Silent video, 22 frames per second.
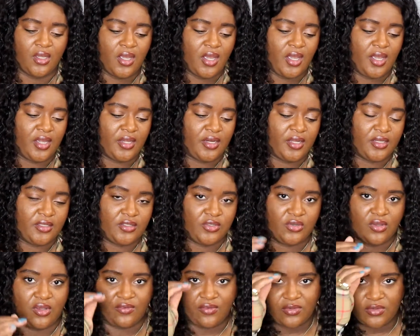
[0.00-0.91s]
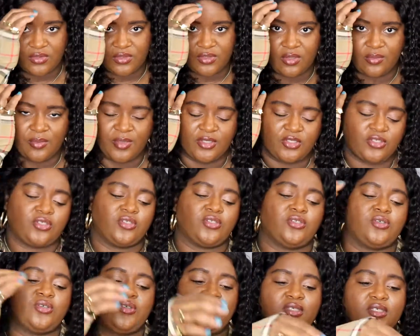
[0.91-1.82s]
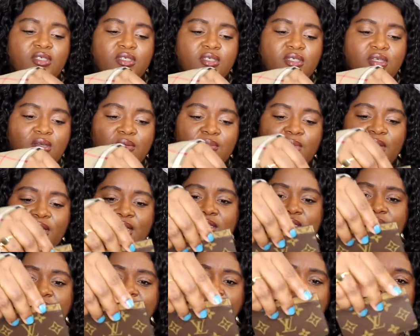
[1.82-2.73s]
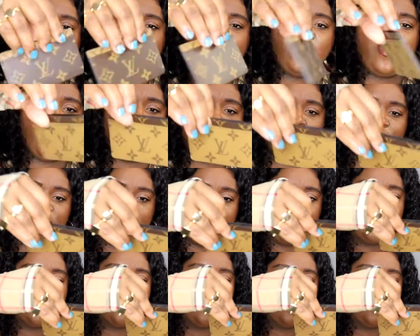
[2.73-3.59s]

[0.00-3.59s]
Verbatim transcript: a headache so I've got so much to do. This amazing reverse